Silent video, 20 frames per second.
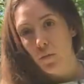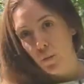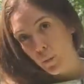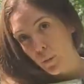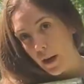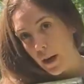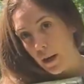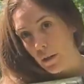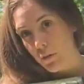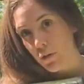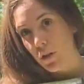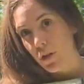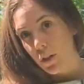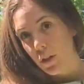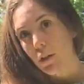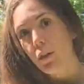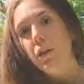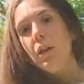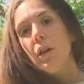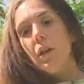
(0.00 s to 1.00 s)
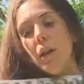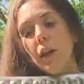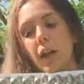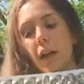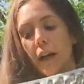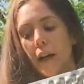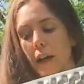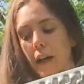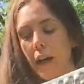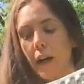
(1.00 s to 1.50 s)
from ground chill.
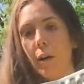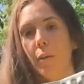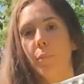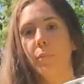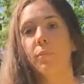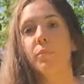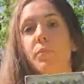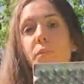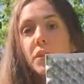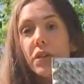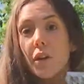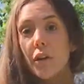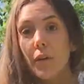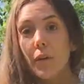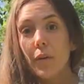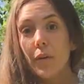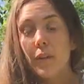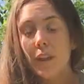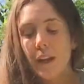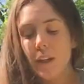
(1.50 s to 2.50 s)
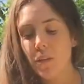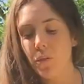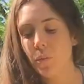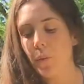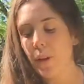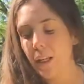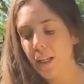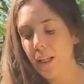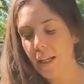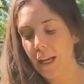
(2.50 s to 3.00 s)
So that's
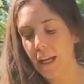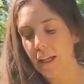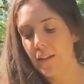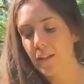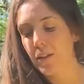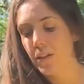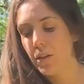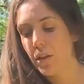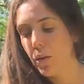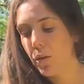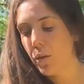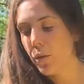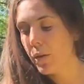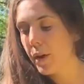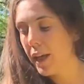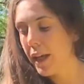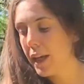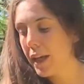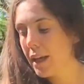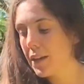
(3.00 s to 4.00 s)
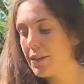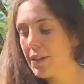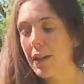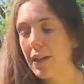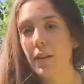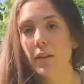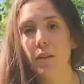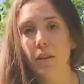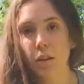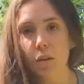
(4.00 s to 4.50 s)
really nice. So it gives
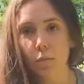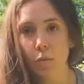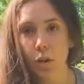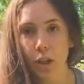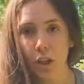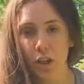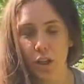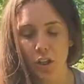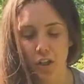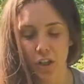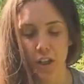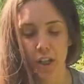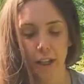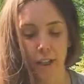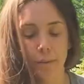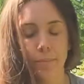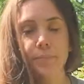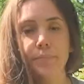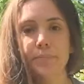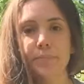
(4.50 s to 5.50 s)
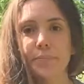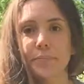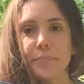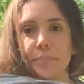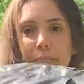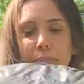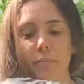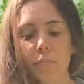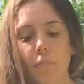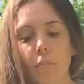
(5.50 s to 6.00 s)
it a little more cushioning.
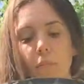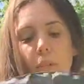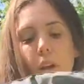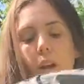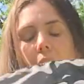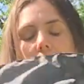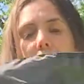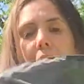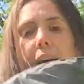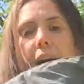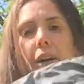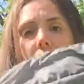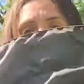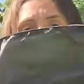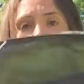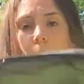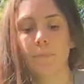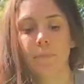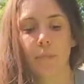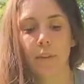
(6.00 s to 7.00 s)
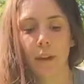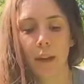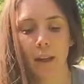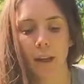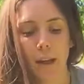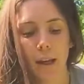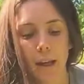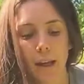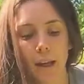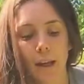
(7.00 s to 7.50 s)
Now,
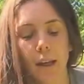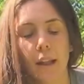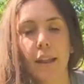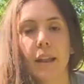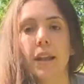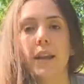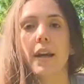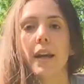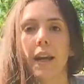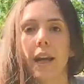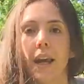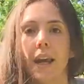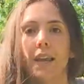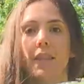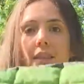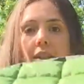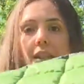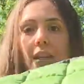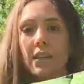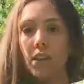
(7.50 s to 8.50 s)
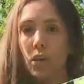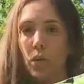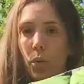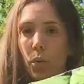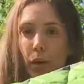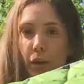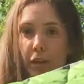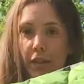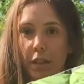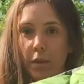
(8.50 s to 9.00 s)
again, this has a
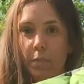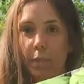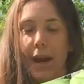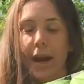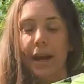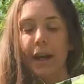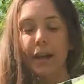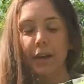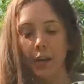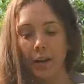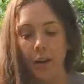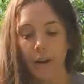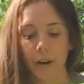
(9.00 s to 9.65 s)
quilted pattern